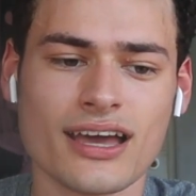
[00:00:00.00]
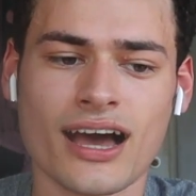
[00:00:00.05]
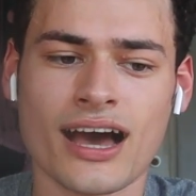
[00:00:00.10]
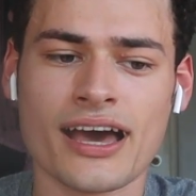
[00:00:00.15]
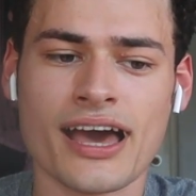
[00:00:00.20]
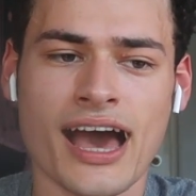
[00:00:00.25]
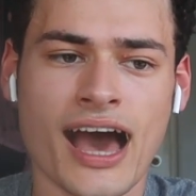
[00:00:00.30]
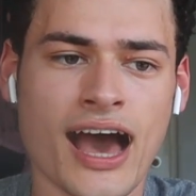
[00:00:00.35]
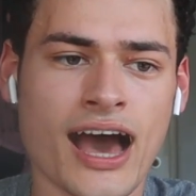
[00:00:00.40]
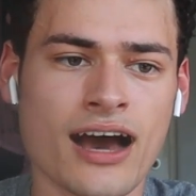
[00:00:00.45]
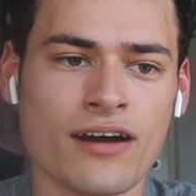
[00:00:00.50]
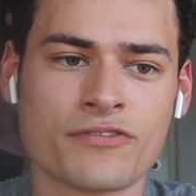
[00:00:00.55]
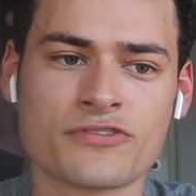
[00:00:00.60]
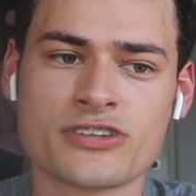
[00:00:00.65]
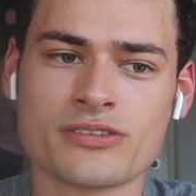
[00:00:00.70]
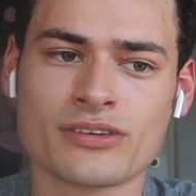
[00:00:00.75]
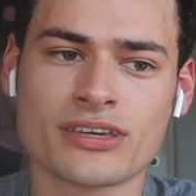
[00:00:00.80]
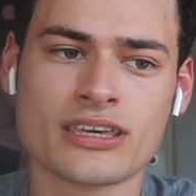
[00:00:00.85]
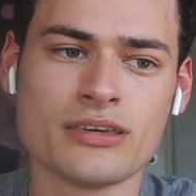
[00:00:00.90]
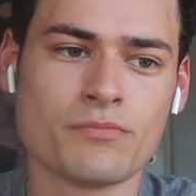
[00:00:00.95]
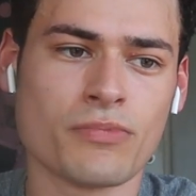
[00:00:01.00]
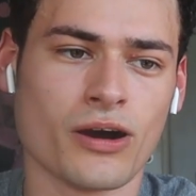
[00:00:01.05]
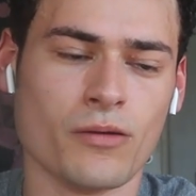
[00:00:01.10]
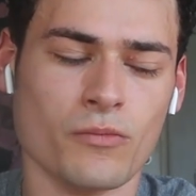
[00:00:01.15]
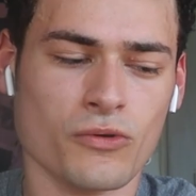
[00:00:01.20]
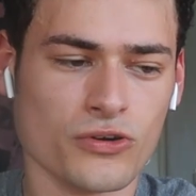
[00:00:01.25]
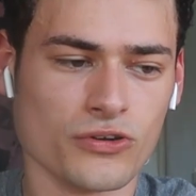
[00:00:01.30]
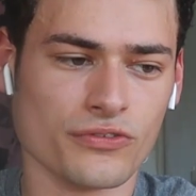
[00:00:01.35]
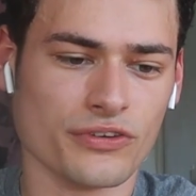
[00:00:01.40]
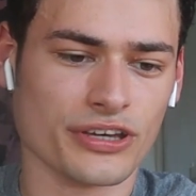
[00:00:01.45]
I have to keep
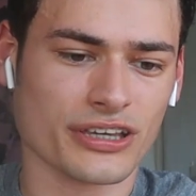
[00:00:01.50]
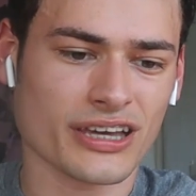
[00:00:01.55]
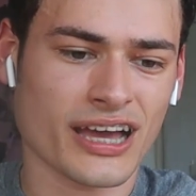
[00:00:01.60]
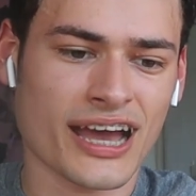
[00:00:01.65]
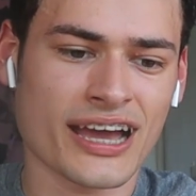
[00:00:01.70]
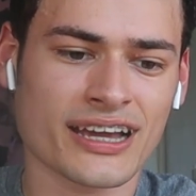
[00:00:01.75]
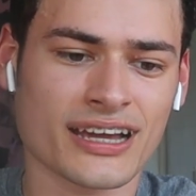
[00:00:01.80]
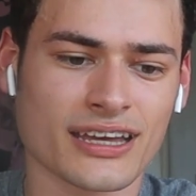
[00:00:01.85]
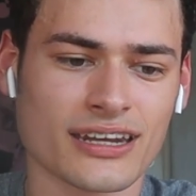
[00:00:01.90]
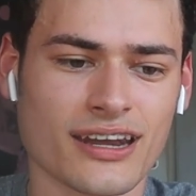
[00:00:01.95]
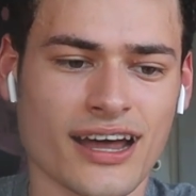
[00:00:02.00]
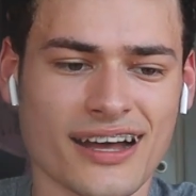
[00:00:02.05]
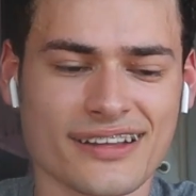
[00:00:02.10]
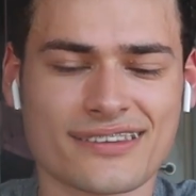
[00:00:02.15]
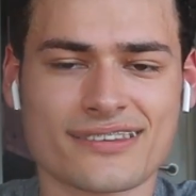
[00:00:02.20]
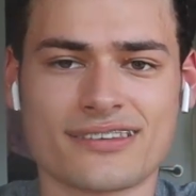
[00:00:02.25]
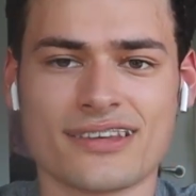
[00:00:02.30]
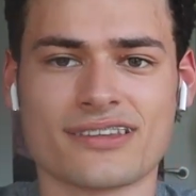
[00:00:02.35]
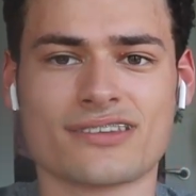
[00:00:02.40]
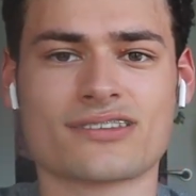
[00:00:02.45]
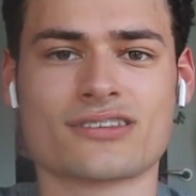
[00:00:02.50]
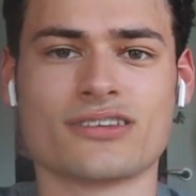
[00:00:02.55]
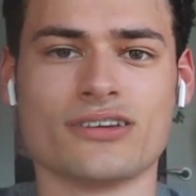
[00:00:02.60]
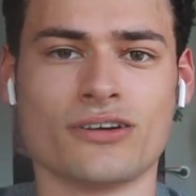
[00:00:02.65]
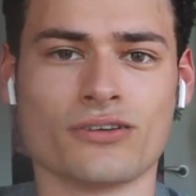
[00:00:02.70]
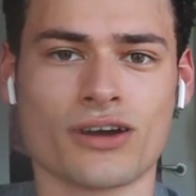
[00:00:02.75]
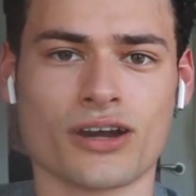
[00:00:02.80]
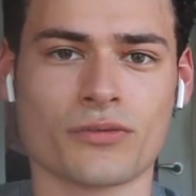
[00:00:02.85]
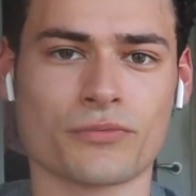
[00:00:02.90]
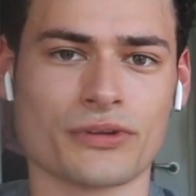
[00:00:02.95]
on moving. I cannot sit
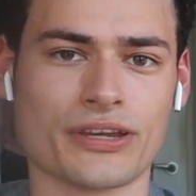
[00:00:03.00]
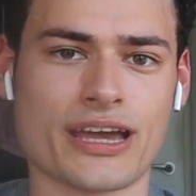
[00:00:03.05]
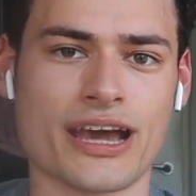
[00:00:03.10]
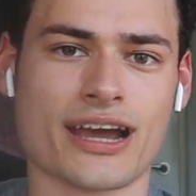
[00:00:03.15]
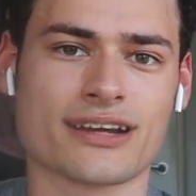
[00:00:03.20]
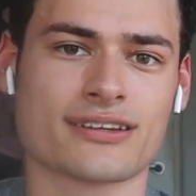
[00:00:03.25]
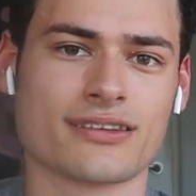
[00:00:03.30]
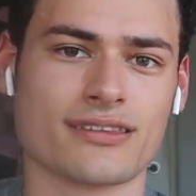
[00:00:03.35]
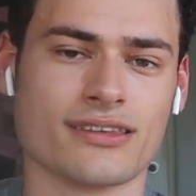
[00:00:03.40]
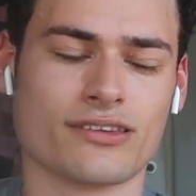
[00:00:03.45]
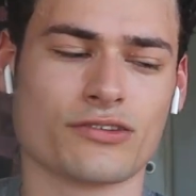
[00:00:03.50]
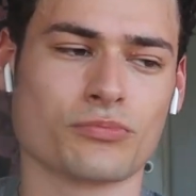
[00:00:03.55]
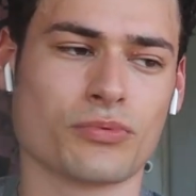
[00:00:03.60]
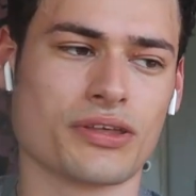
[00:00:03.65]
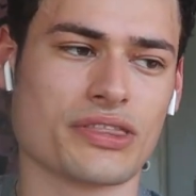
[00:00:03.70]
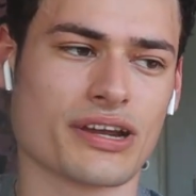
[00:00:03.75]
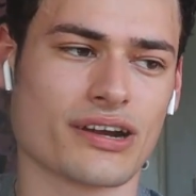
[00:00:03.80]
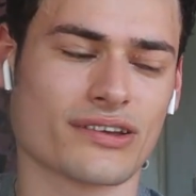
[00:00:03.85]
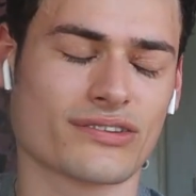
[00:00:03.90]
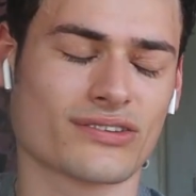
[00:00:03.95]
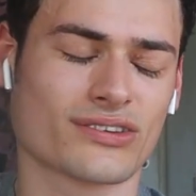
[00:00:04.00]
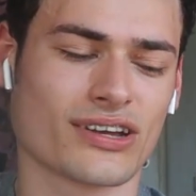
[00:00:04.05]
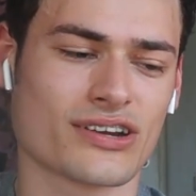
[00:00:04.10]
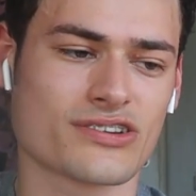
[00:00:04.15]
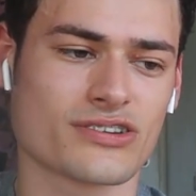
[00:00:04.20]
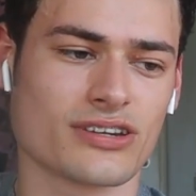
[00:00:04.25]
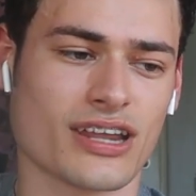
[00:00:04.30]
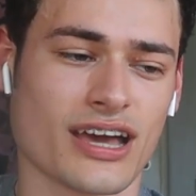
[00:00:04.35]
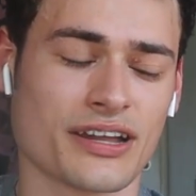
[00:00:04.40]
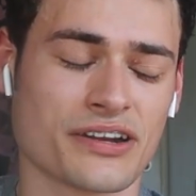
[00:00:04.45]
still and react to this when there's
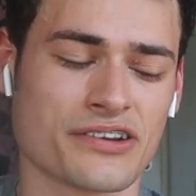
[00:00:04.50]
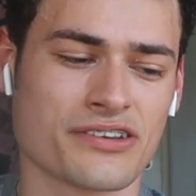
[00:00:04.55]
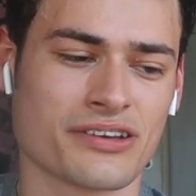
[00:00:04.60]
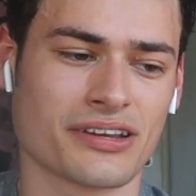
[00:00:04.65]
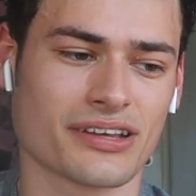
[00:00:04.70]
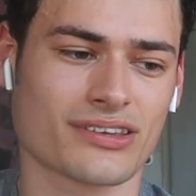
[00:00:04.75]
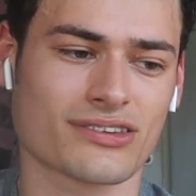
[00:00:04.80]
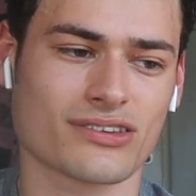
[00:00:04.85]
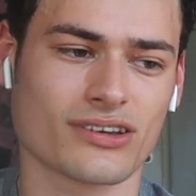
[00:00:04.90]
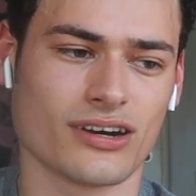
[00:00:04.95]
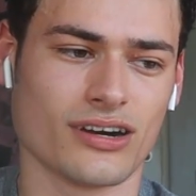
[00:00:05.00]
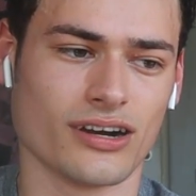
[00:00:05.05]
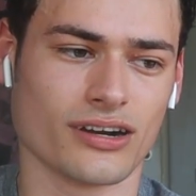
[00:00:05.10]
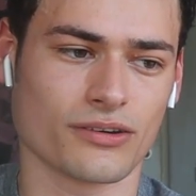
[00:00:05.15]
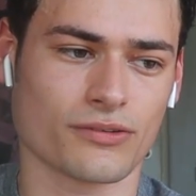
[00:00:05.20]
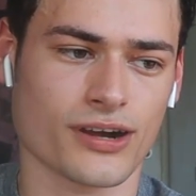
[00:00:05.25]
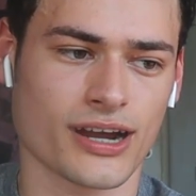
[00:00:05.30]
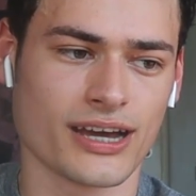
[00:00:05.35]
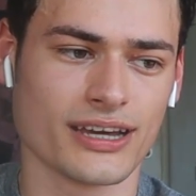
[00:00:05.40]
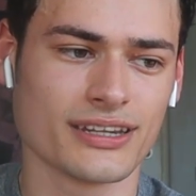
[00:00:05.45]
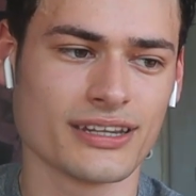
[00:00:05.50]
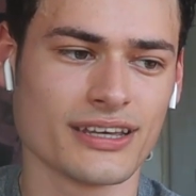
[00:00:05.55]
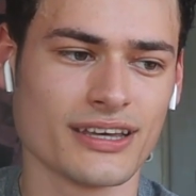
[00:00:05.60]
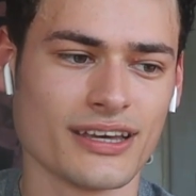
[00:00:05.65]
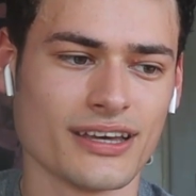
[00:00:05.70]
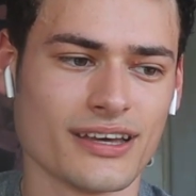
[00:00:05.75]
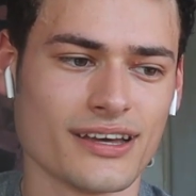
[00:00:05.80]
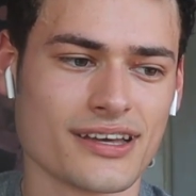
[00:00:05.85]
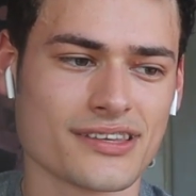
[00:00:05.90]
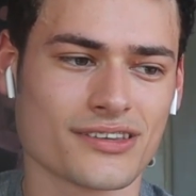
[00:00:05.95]
such an energetic song, right?
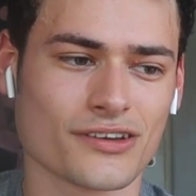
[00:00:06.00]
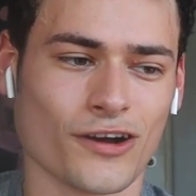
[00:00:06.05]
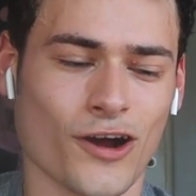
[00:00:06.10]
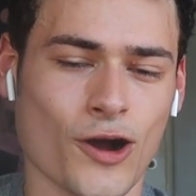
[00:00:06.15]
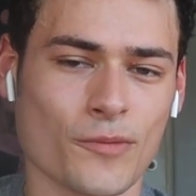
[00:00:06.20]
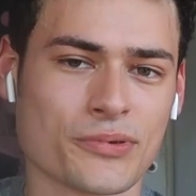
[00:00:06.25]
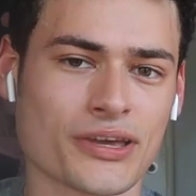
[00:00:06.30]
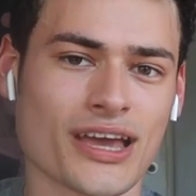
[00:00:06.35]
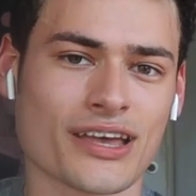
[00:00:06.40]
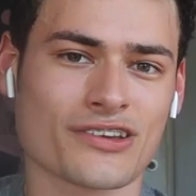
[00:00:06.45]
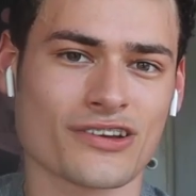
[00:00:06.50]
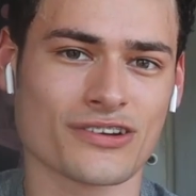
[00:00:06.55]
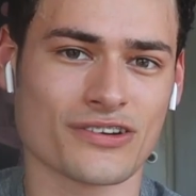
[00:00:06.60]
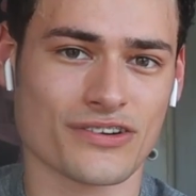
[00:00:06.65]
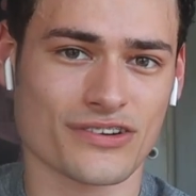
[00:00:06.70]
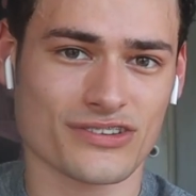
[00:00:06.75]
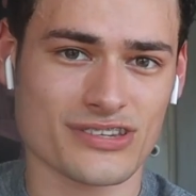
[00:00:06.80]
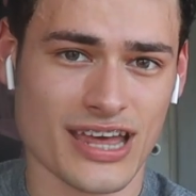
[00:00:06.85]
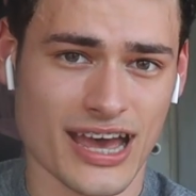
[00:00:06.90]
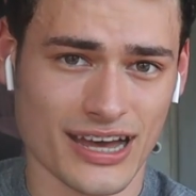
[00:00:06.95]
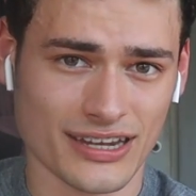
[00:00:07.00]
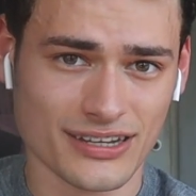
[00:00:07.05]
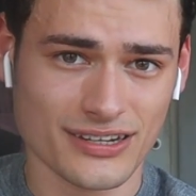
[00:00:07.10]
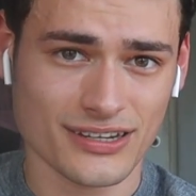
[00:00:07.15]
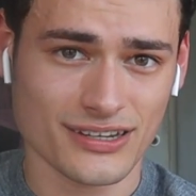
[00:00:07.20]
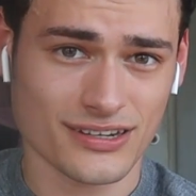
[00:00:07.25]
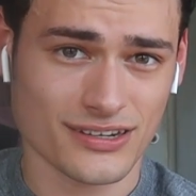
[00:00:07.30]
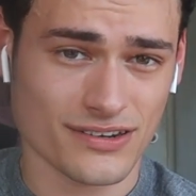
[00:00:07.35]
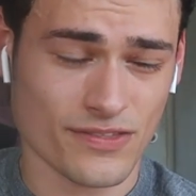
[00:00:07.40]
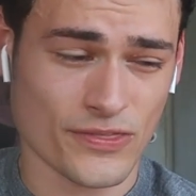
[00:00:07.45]
So I hope you guys
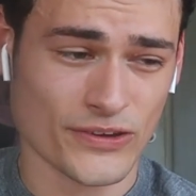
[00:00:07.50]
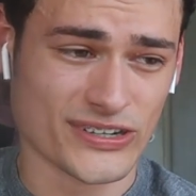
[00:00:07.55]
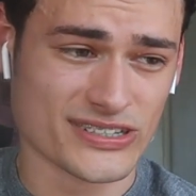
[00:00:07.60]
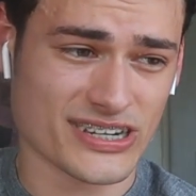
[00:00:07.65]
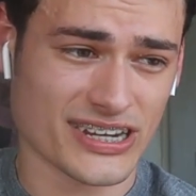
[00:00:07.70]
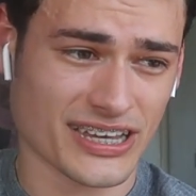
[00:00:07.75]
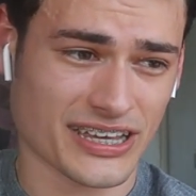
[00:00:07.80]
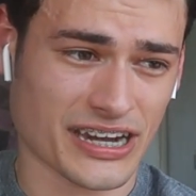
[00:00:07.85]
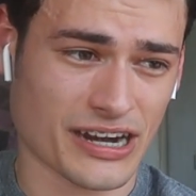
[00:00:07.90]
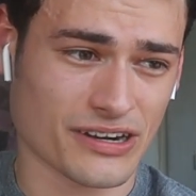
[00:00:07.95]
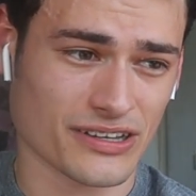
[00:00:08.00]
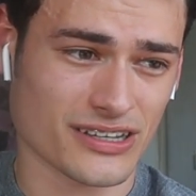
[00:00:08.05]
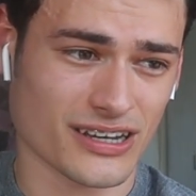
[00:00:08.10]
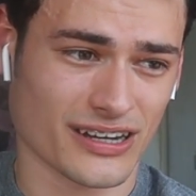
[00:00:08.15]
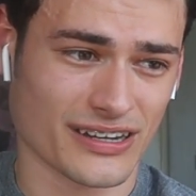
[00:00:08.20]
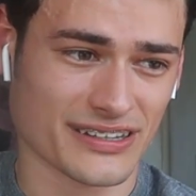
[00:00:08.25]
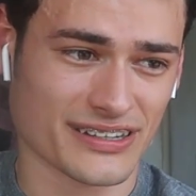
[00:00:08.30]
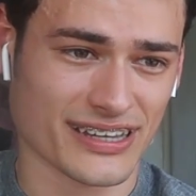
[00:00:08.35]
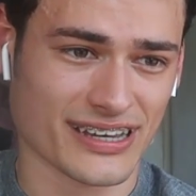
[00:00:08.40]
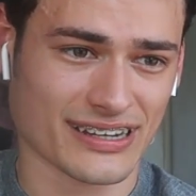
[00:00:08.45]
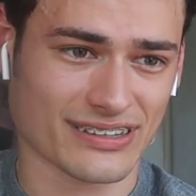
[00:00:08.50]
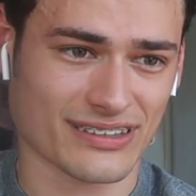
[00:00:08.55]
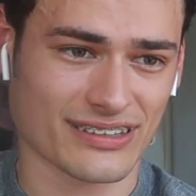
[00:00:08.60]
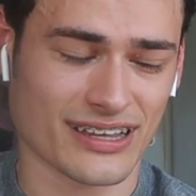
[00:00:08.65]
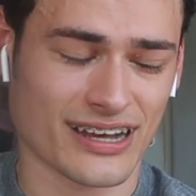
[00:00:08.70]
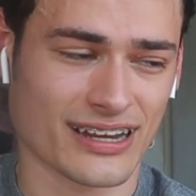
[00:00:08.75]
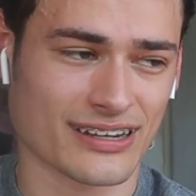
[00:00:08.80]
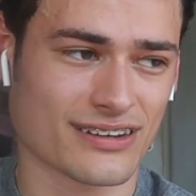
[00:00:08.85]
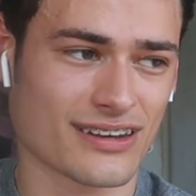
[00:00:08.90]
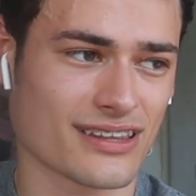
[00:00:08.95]
understand. Don't take it out of context,
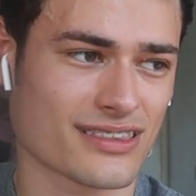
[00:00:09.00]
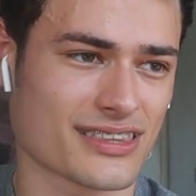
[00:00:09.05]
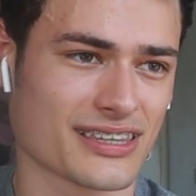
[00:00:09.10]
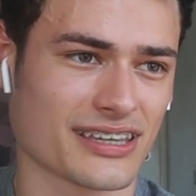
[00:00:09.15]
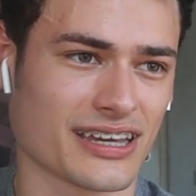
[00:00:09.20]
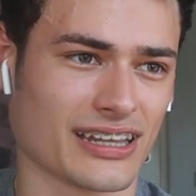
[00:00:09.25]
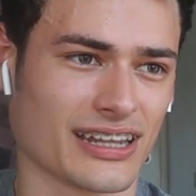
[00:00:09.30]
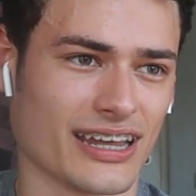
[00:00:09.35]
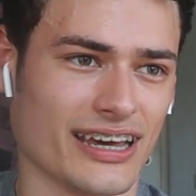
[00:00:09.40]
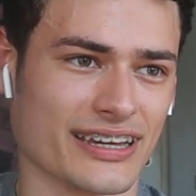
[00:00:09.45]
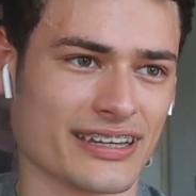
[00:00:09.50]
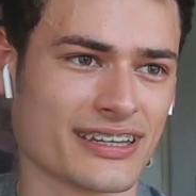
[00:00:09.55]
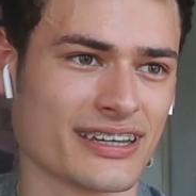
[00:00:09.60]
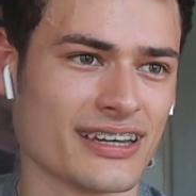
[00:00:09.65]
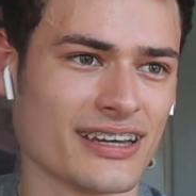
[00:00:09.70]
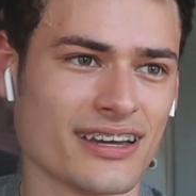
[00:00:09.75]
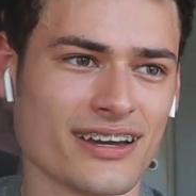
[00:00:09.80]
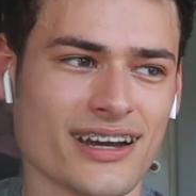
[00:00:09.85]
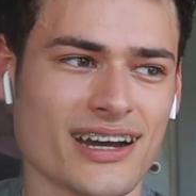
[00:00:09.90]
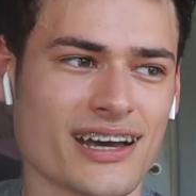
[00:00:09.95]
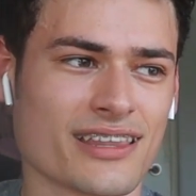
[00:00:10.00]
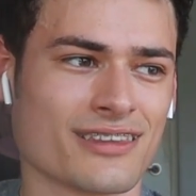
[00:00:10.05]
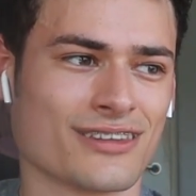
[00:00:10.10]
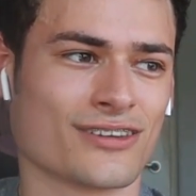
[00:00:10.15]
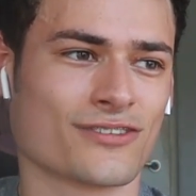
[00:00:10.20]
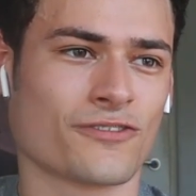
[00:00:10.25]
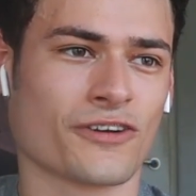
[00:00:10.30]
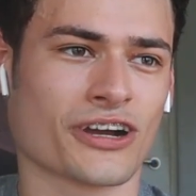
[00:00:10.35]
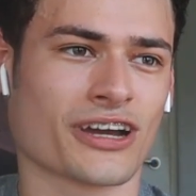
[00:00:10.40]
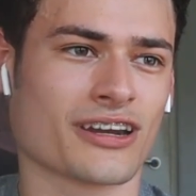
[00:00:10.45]
not think like
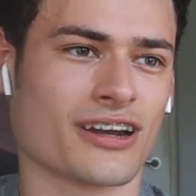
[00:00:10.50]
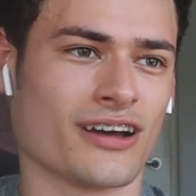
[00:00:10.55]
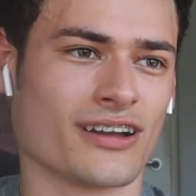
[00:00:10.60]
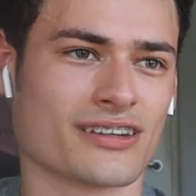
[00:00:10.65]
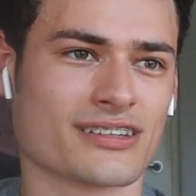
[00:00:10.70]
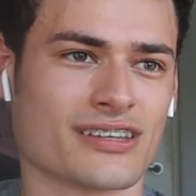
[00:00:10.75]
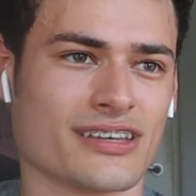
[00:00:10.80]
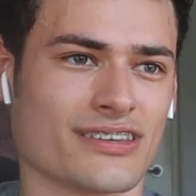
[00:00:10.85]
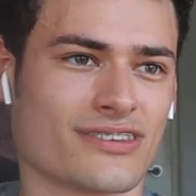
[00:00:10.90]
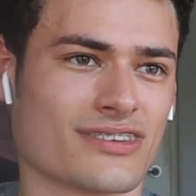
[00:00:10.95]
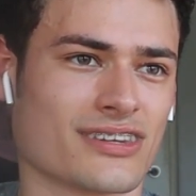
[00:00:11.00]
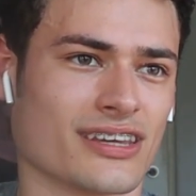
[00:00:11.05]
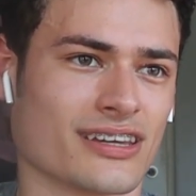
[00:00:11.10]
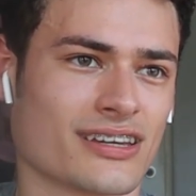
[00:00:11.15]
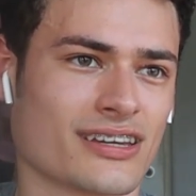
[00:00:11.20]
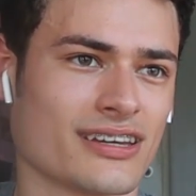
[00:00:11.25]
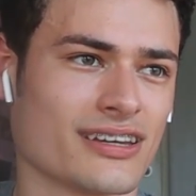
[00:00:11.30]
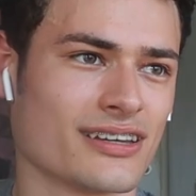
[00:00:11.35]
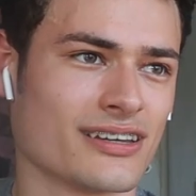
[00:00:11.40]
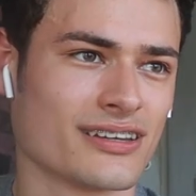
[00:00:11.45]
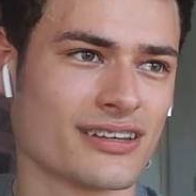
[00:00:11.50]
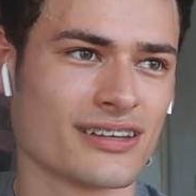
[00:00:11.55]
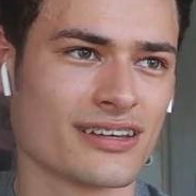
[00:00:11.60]
this fucking autistic